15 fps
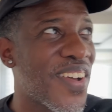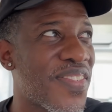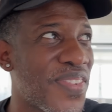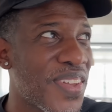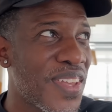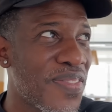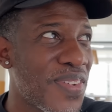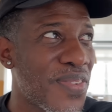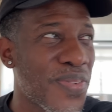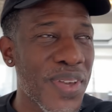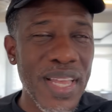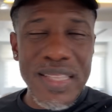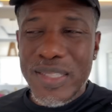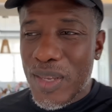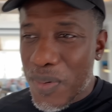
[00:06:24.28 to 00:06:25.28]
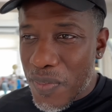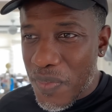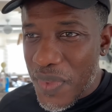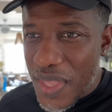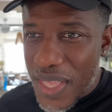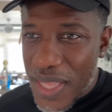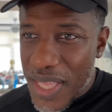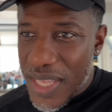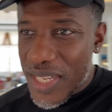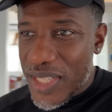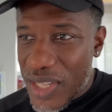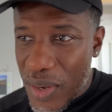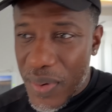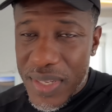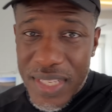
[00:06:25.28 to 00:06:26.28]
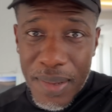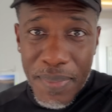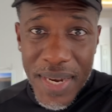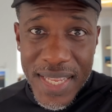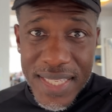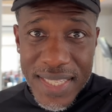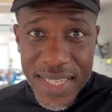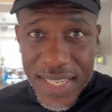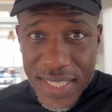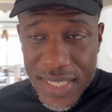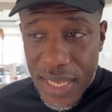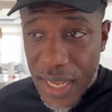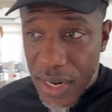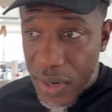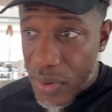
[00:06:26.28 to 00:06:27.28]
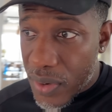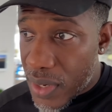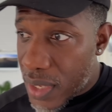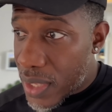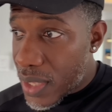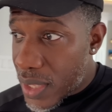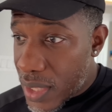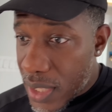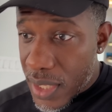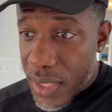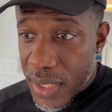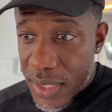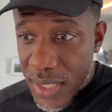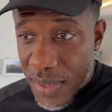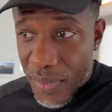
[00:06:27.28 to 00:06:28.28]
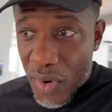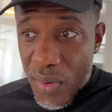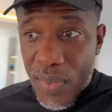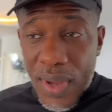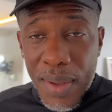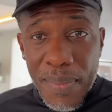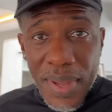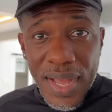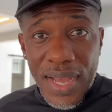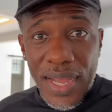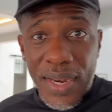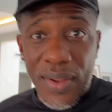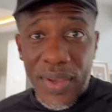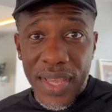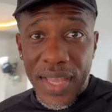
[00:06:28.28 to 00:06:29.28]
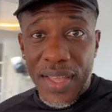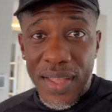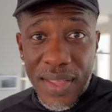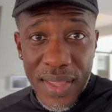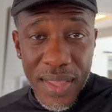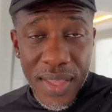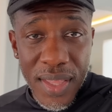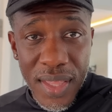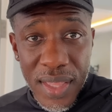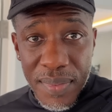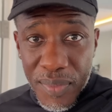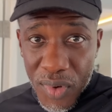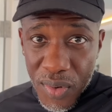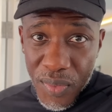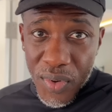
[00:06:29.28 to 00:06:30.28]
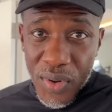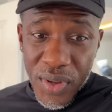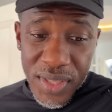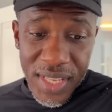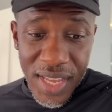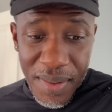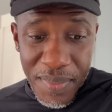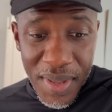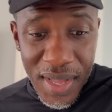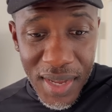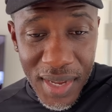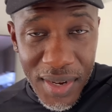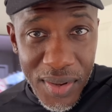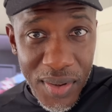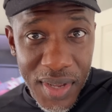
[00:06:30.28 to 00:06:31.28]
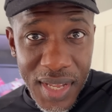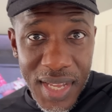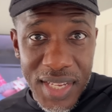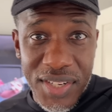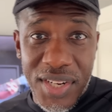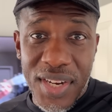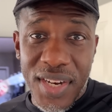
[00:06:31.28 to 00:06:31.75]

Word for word: even if we get some showers or blessings, it's all good. See, Momo and Marga down here. Momo out there and Marga down, because